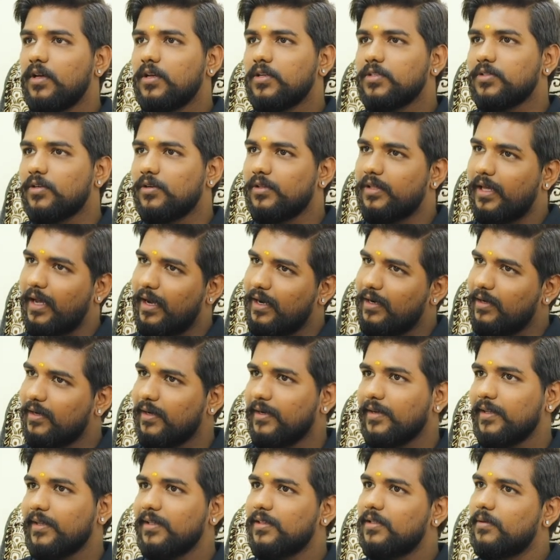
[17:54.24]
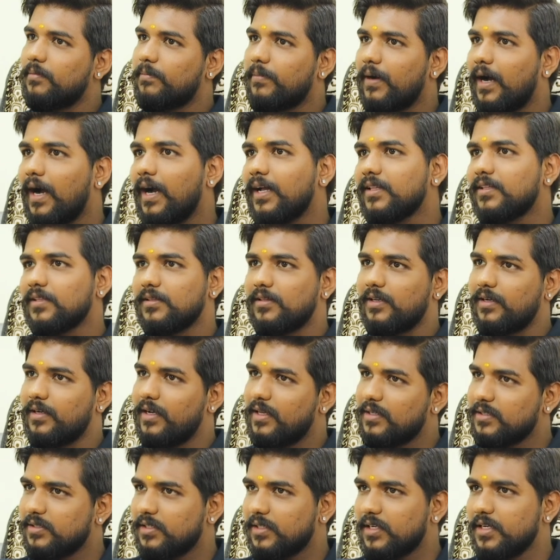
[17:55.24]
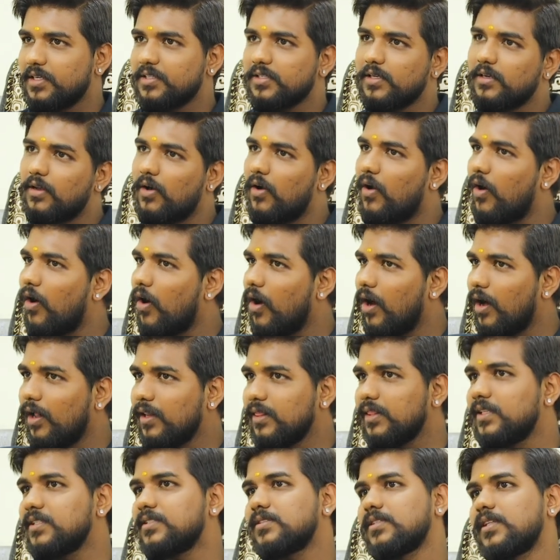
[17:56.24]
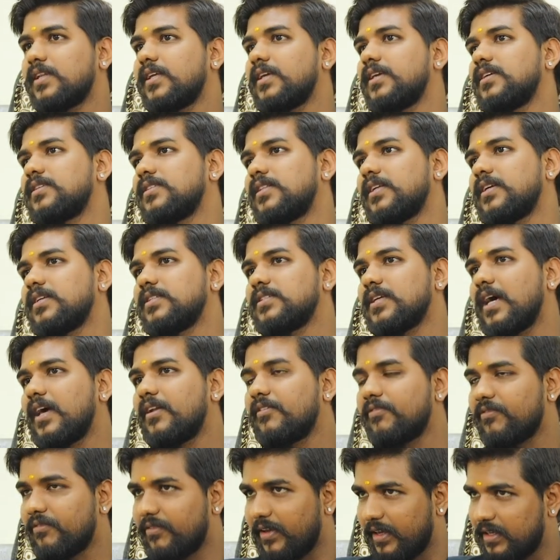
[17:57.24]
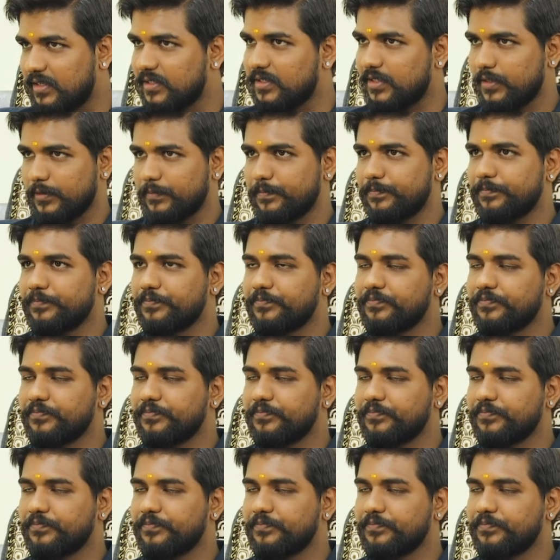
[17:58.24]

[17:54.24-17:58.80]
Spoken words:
So the entity, the path, the destination, all these three things are fixed.